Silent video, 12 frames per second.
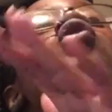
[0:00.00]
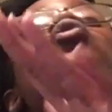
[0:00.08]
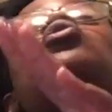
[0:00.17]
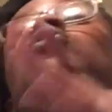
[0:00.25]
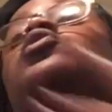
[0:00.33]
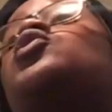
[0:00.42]

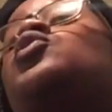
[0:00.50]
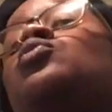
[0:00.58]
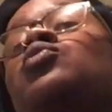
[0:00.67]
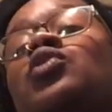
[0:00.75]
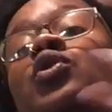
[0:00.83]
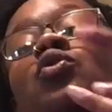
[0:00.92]
kudos
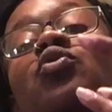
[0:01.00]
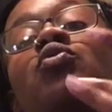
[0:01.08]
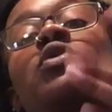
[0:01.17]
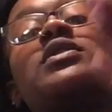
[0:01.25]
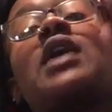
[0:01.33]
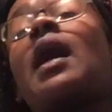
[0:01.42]
to you,
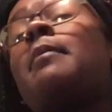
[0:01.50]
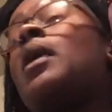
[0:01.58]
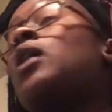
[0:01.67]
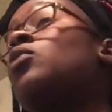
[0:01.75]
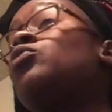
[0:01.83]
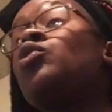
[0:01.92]
because I'm
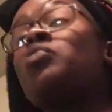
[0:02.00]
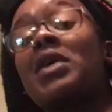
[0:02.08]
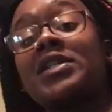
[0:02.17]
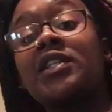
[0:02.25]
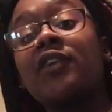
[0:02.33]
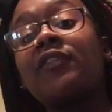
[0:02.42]
not going to do
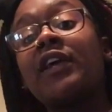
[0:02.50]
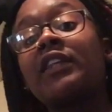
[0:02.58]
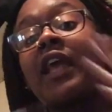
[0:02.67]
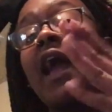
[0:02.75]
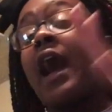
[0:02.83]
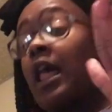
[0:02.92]
myself like
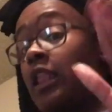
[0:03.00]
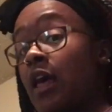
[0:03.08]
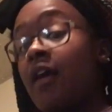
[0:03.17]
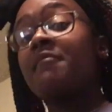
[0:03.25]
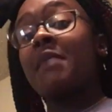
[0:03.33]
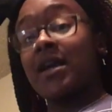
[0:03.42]
that. I
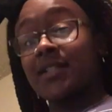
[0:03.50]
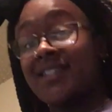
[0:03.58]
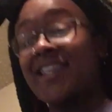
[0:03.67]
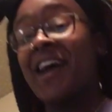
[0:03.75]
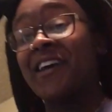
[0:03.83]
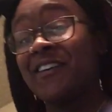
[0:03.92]
love
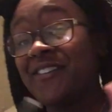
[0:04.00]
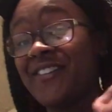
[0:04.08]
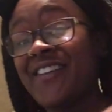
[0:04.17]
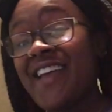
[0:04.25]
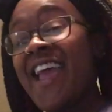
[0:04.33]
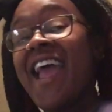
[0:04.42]
myself.
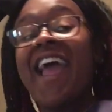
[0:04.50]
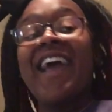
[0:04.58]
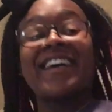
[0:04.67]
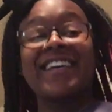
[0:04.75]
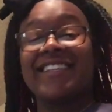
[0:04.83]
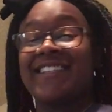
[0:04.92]

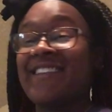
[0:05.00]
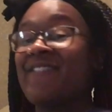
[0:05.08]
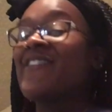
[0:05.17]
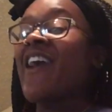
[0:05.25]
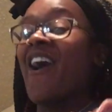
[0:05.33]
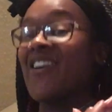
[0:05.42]
Because if
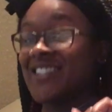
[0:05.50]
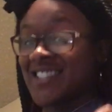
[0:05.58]
y'all